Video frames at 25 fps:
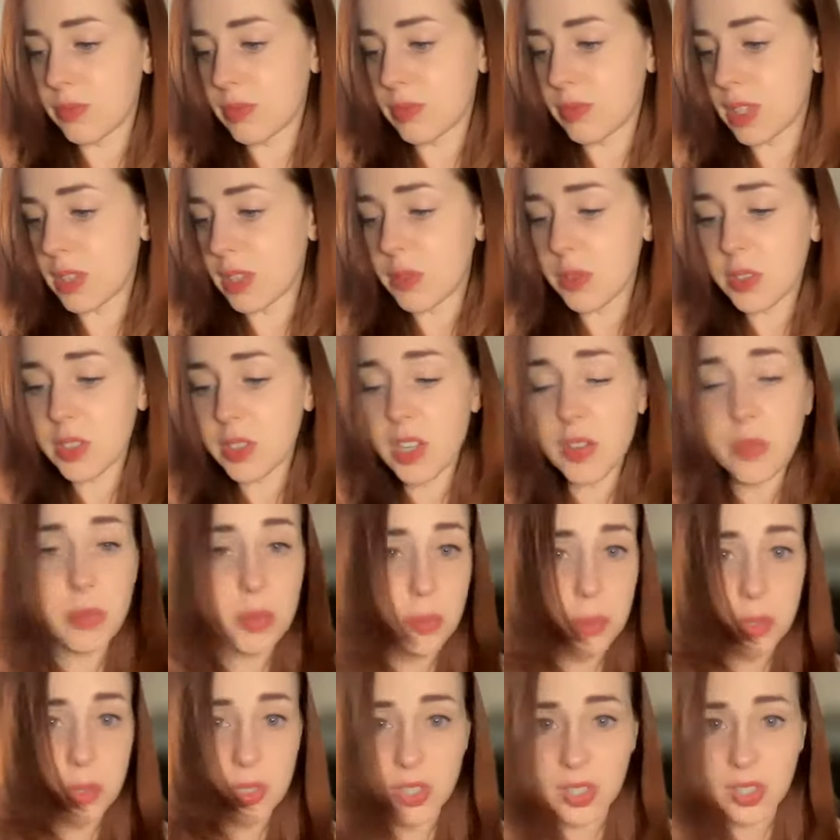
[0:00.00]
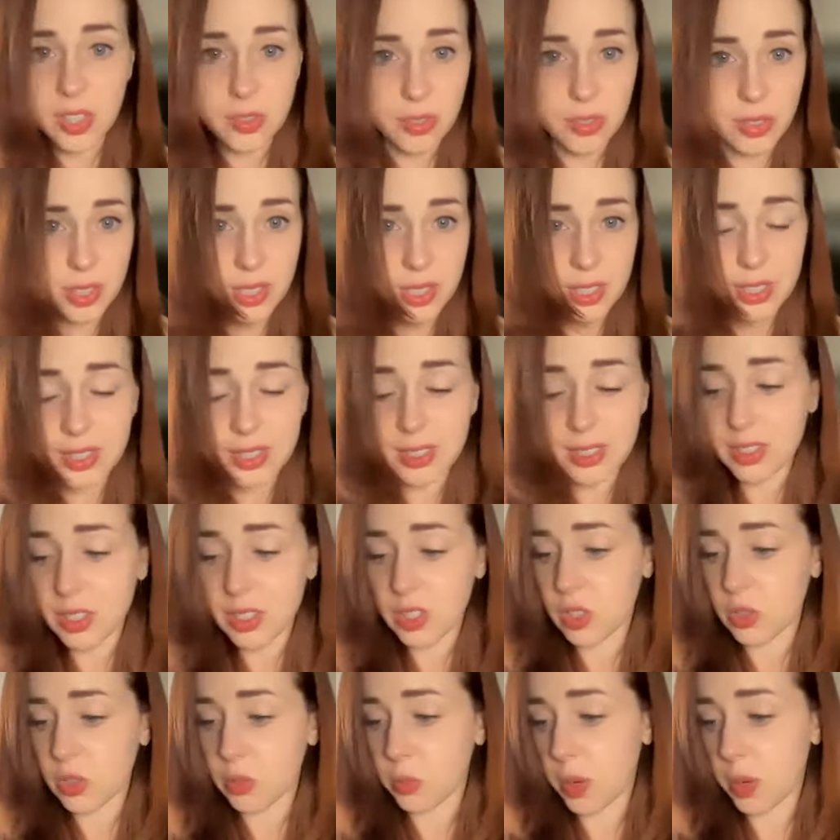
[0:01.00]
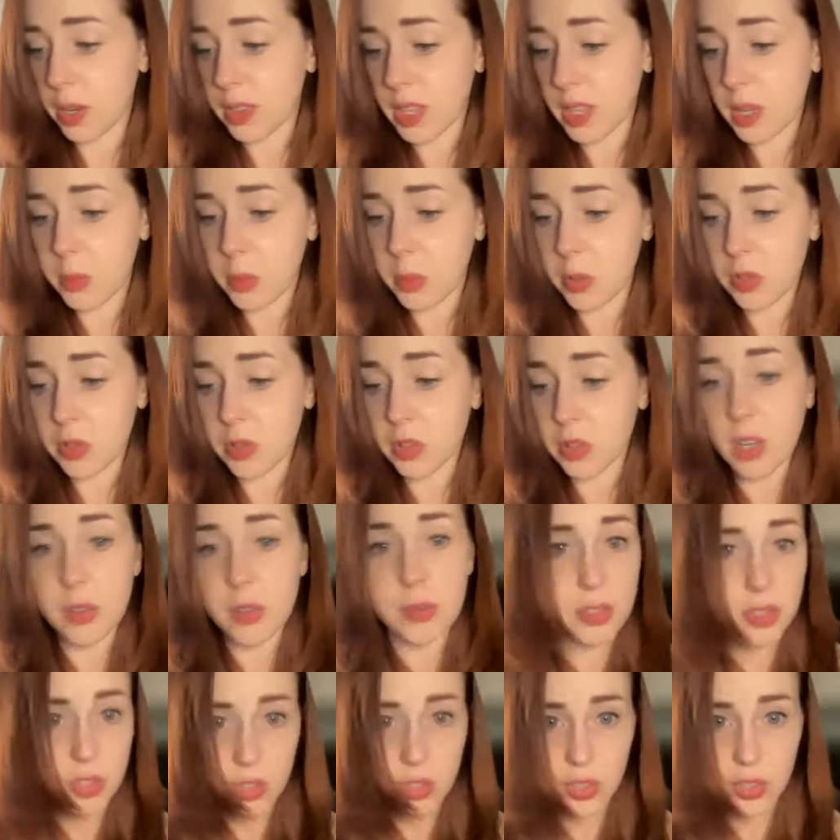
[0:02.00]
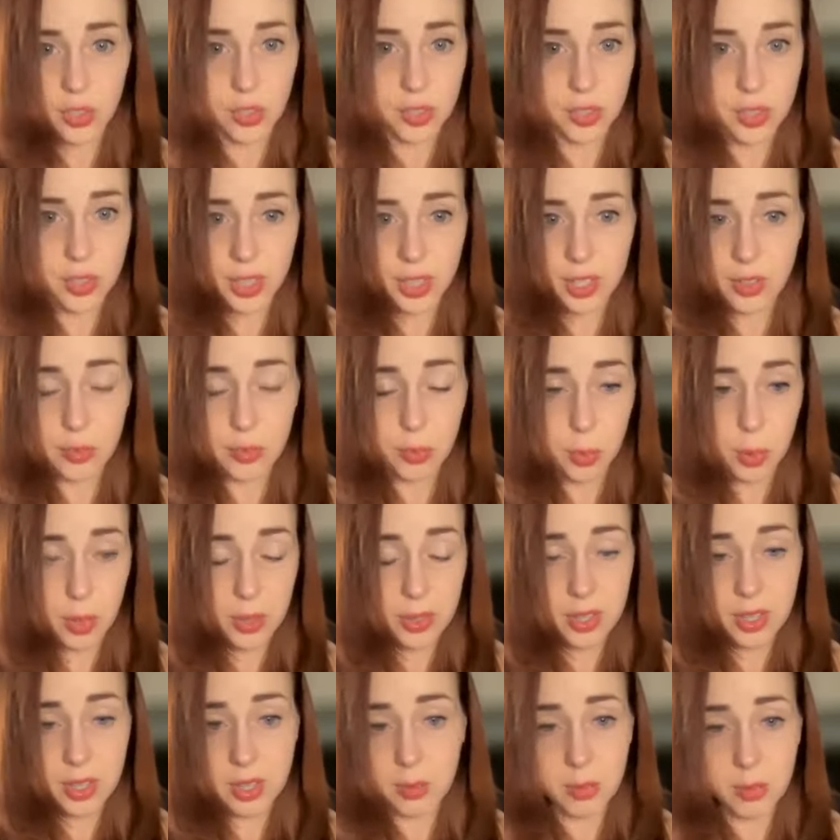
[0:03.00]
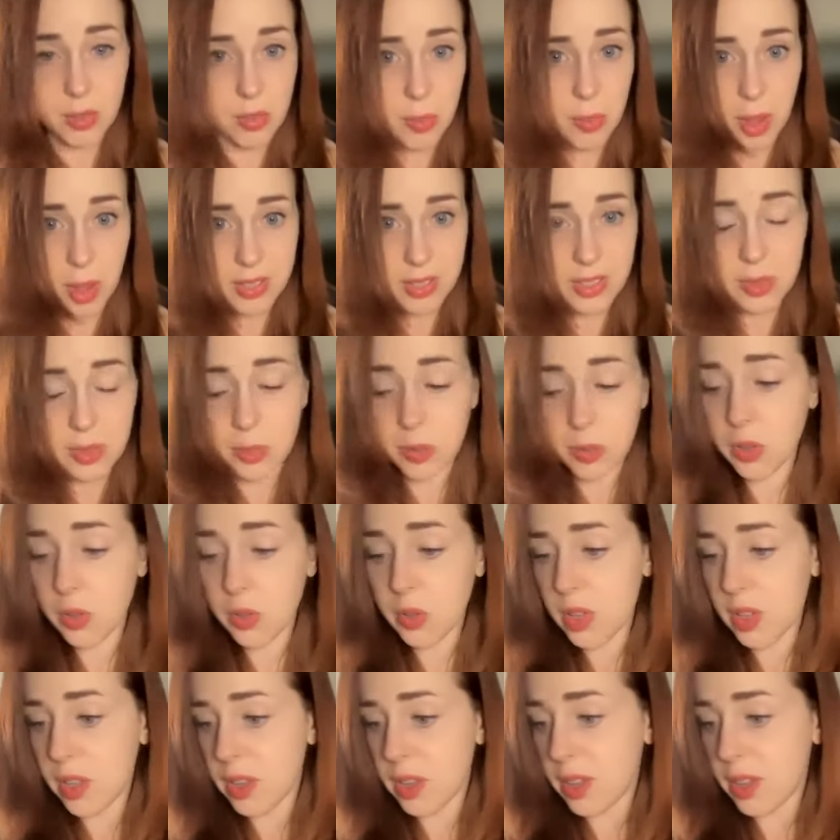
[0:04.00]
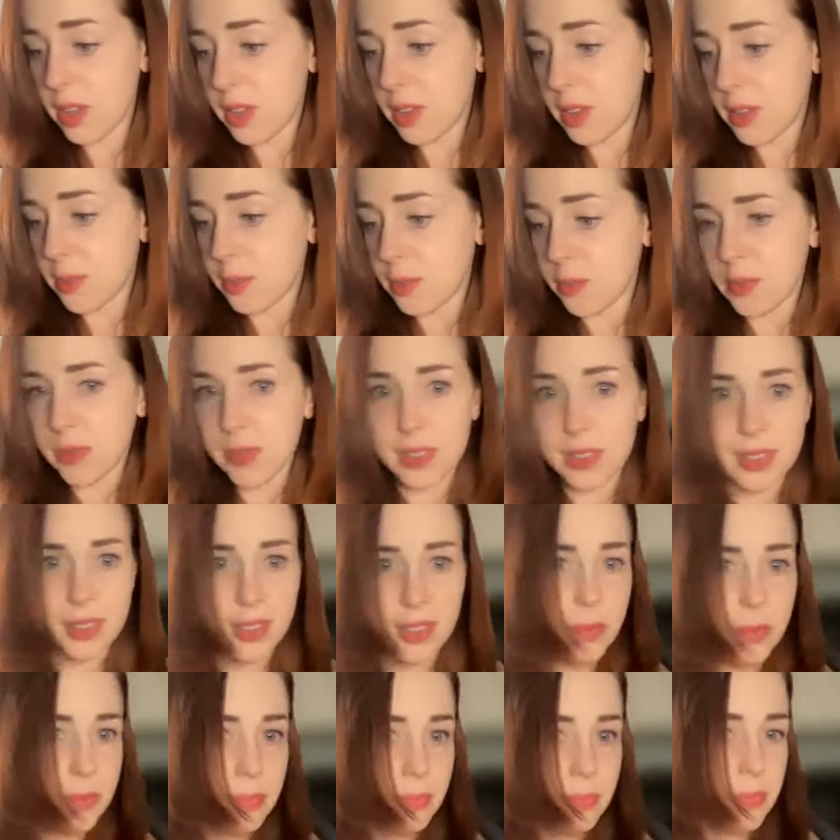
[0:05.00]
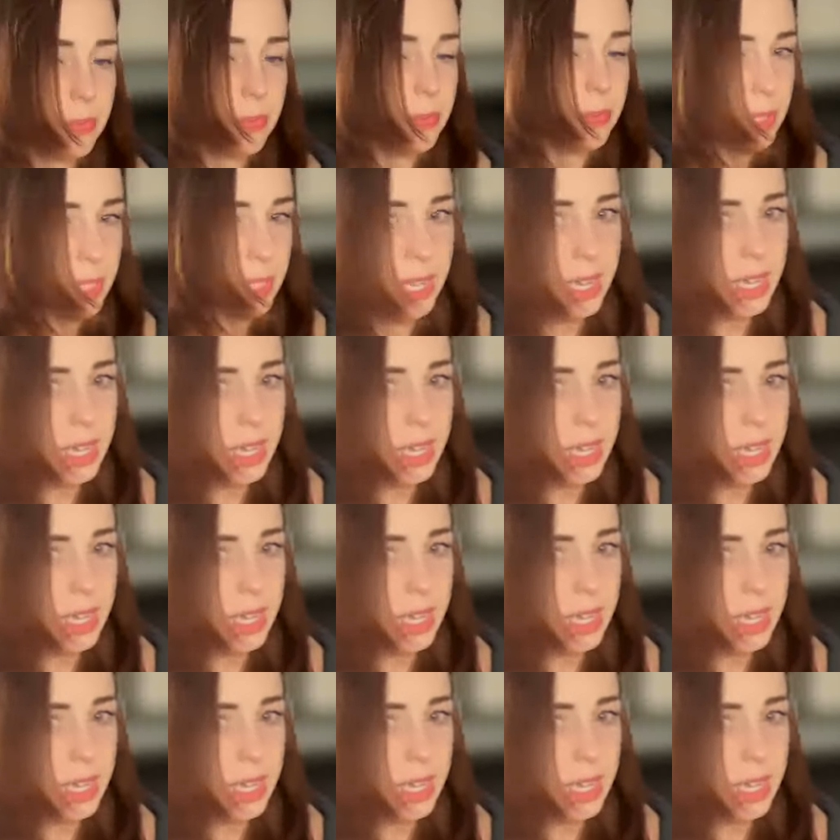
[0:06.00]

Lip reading: give yourself permission if you need it to just write that person off as a jerk and avoid them if possible. Yep, we